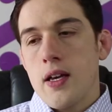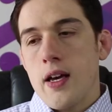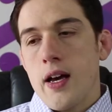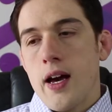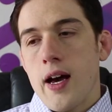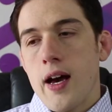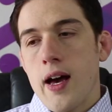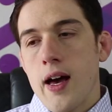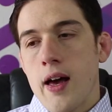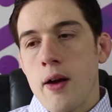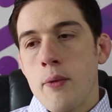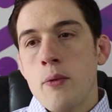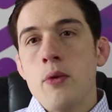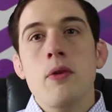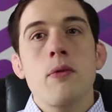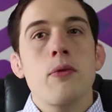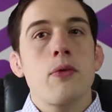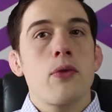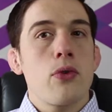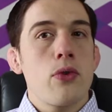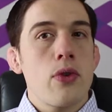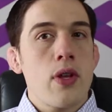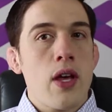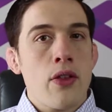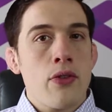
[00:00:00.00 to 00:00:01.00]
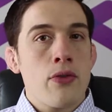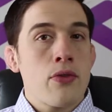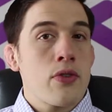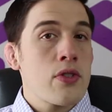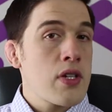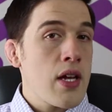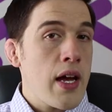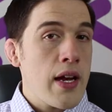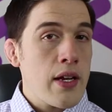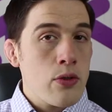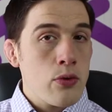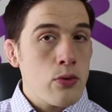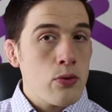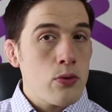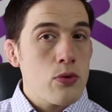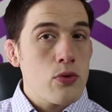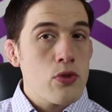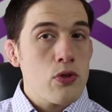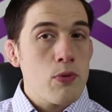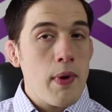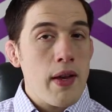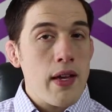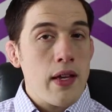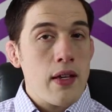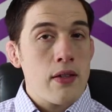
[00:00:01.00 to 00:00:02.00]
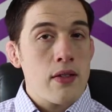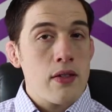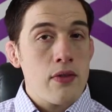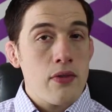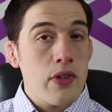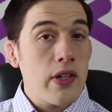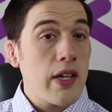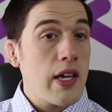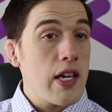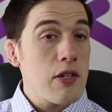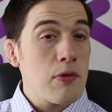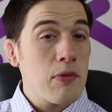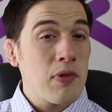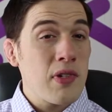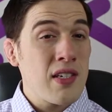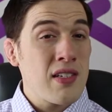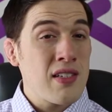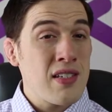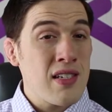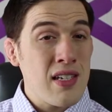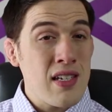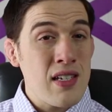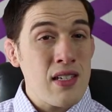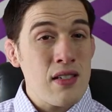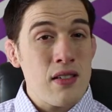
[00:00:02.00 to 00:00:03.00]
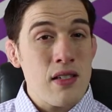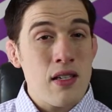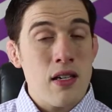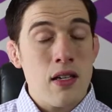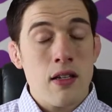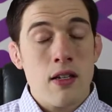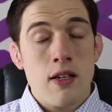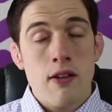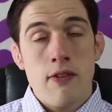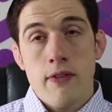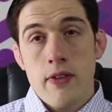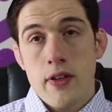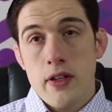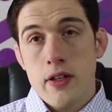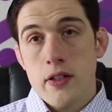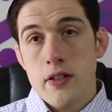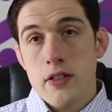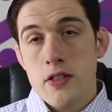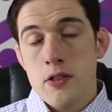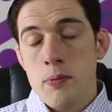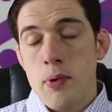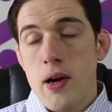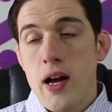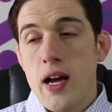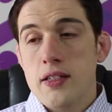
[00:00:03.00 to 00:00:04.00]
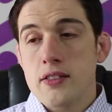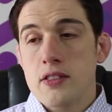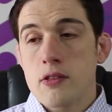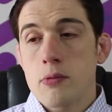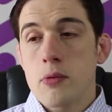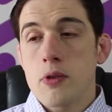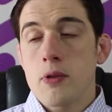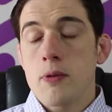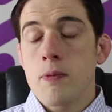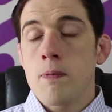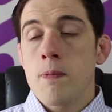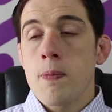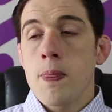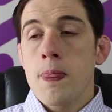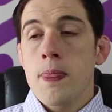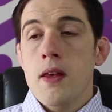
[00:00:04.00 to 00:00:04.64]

And we do that through design tools to make civic engagement as easy and convenient as possible.